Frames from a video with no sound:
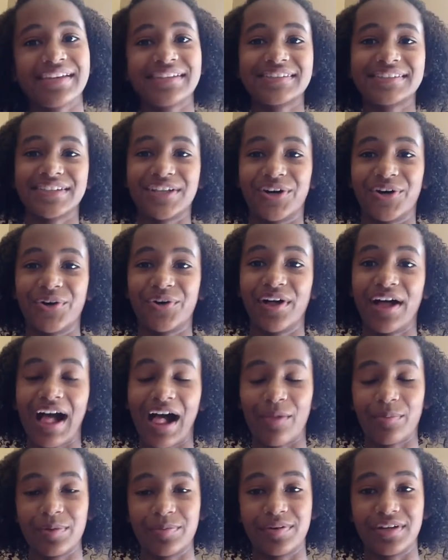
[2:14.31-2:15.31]
So
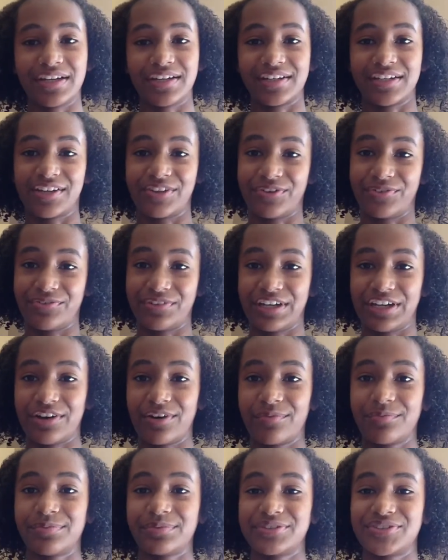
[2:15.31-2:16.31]
I'll be putting another video
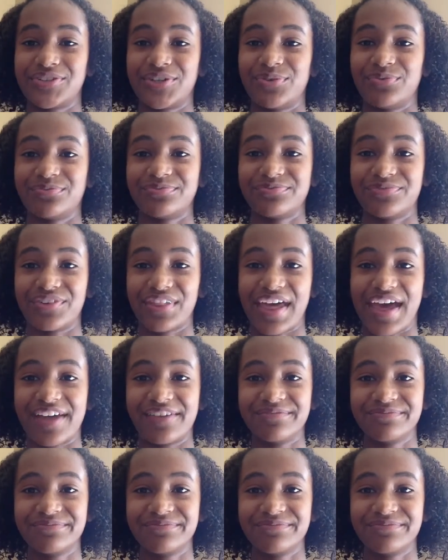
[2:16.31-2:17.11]
up soon for that.